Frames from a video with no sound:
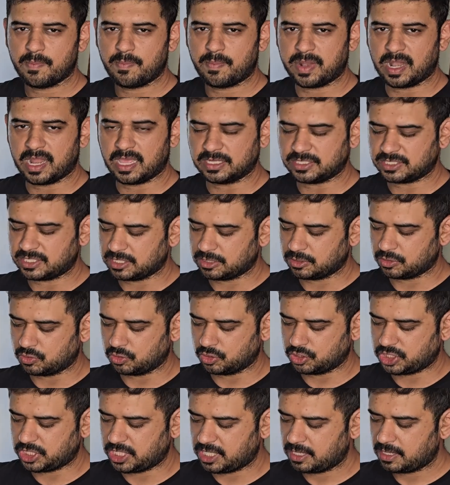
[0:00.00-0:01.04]
plush and
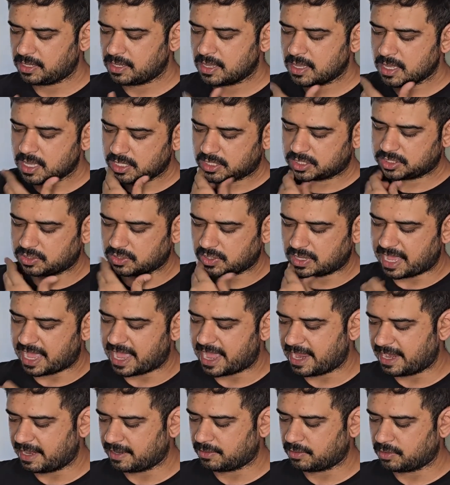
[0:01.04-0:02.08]
cushy, so
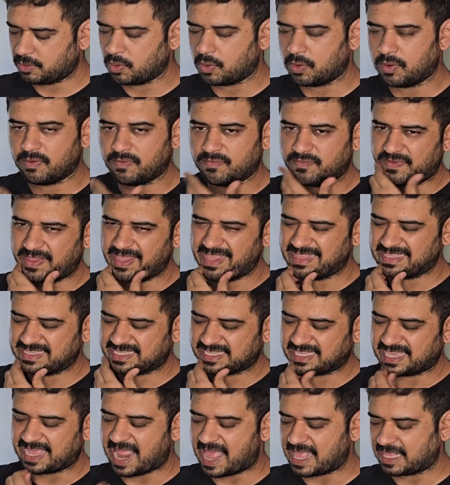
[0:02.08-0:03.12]
I don't feel
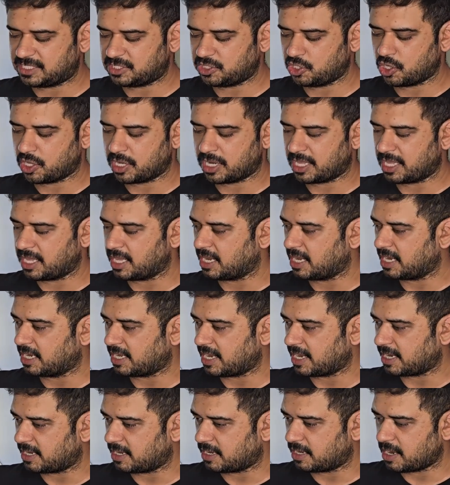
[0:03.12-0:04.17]
scratchy or
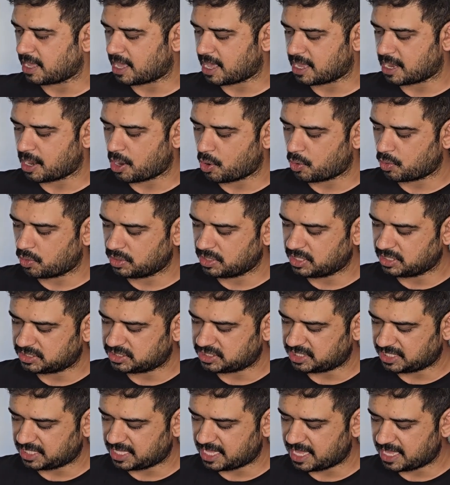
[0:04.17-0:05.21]
irritated around the
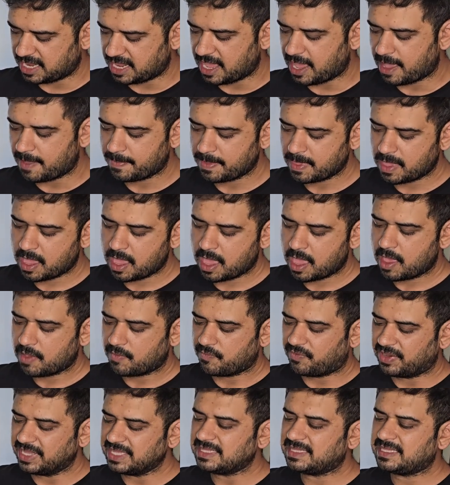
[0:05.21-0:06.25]
chin area.
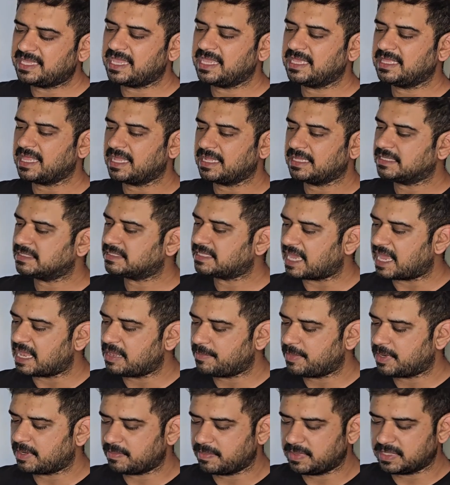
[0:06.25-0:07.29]
One thing that this
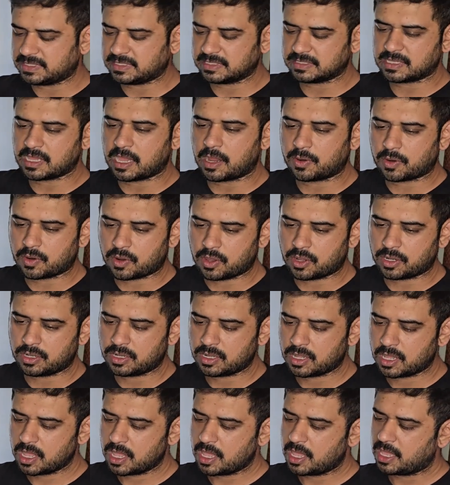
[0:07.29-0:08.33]
helmet misses out
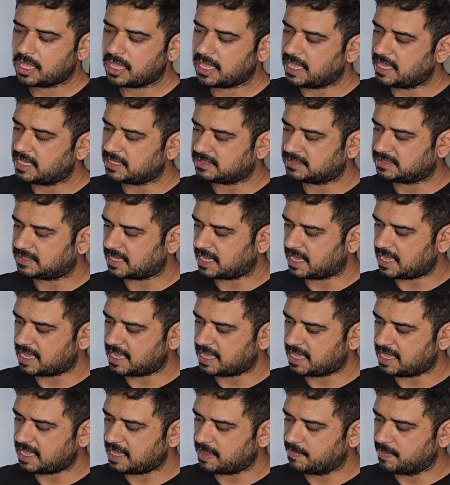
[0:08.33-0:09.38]
on is
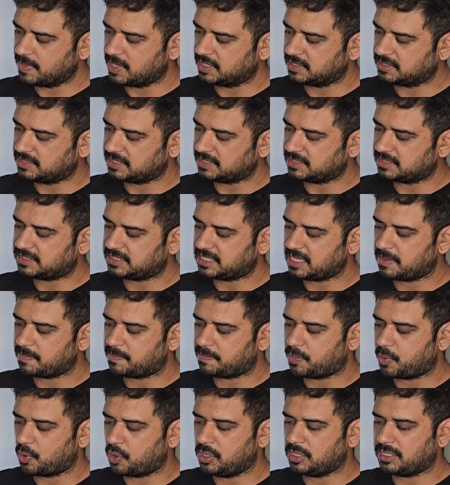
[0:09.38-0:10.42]
emergency
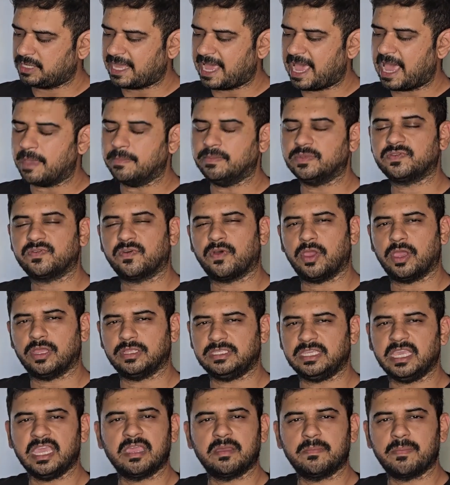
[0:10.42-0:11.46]
pull tabs for your
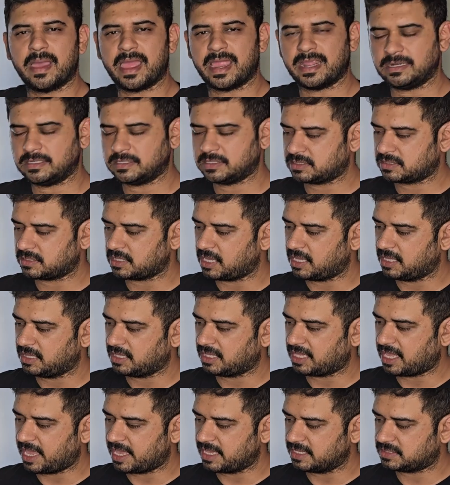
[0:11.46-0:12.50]
cheek pads
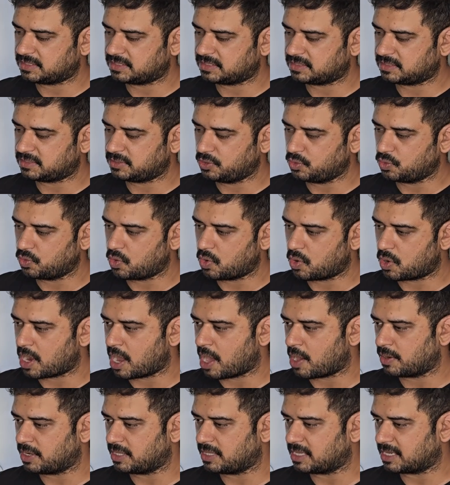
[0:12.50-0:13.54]
in case you go
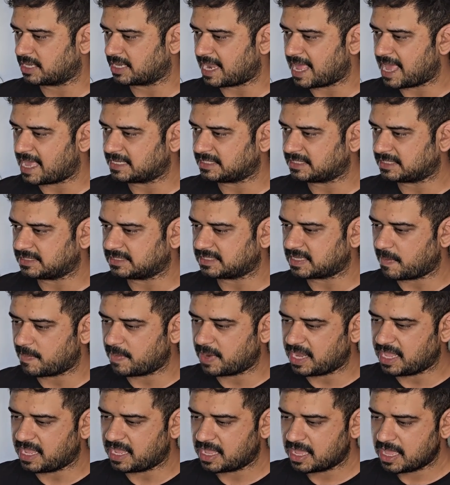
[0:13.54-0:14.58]
down in a crash and
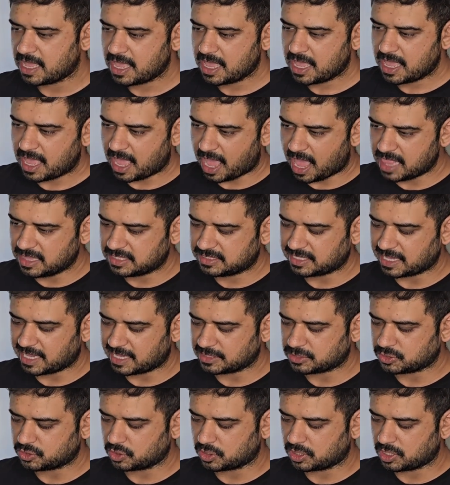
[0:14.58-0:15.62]
somebody else
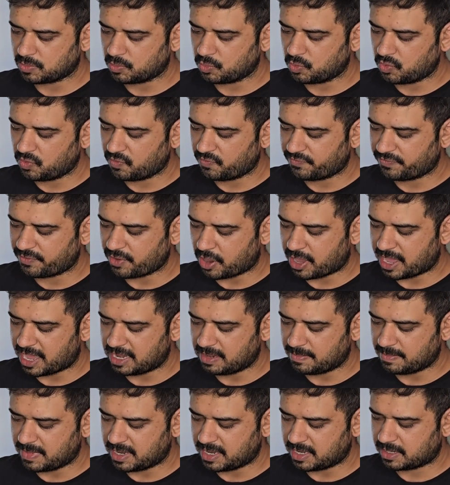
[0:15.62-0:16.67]
has to remove your
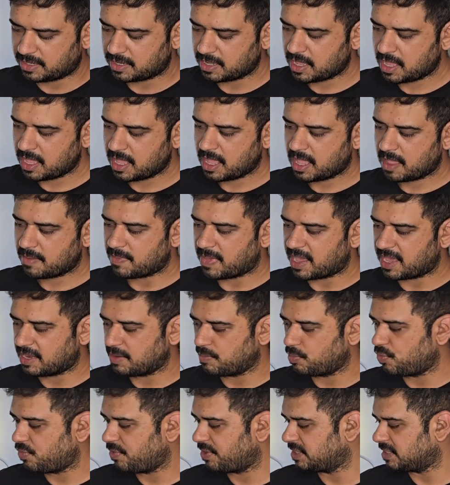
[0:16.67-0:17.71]
helmet by
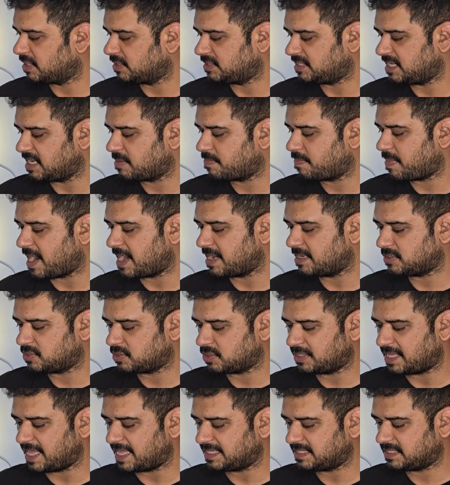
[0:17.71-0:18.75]
removing the cheek pad.
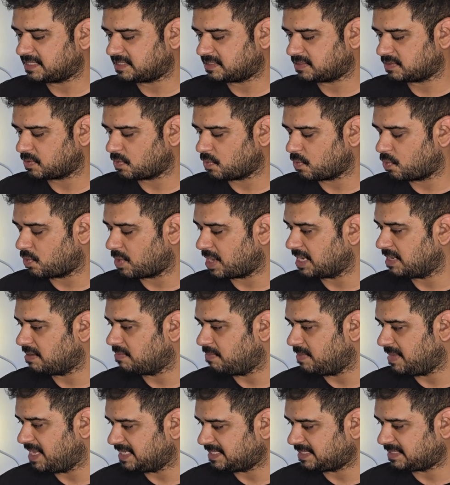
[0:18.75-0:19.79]
So that's
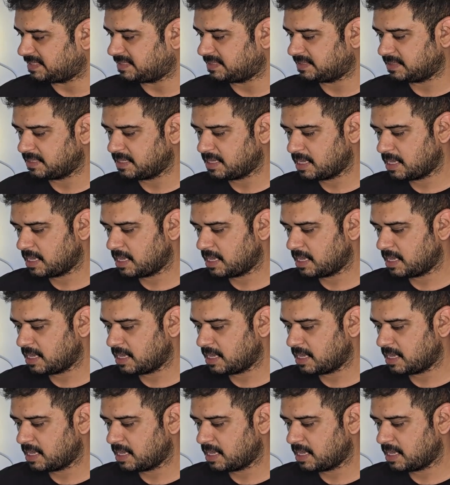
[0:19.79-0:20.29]
one miss.